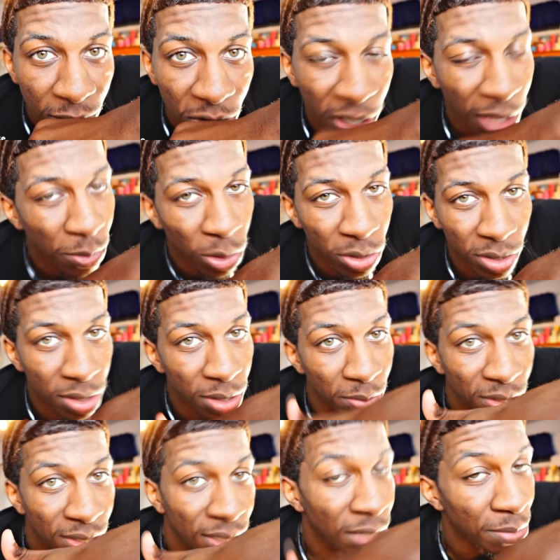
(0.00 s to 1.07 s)
Shea Moisture
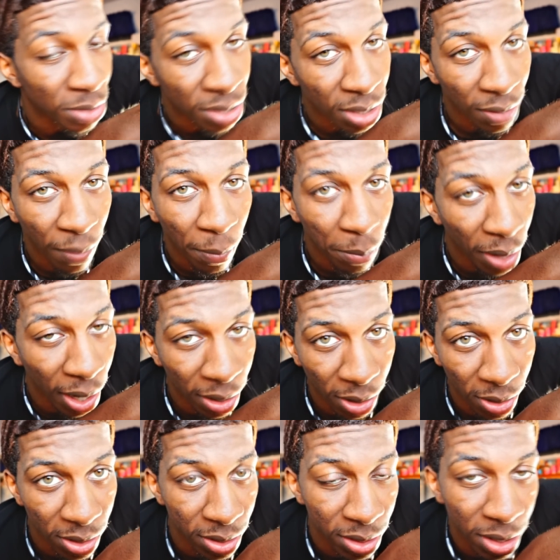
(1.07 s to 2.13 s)
should be sending me stuff. I'm buying
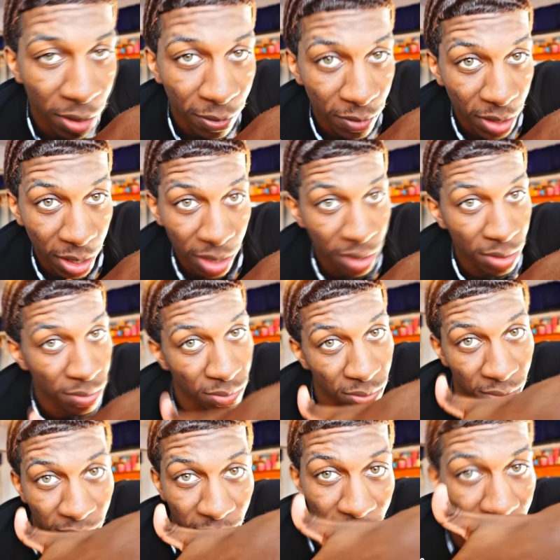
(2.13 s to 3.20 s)
all this stuff
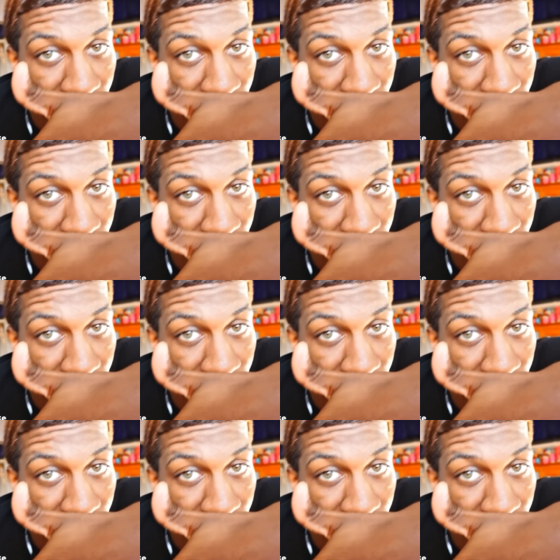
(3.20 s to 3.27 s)
and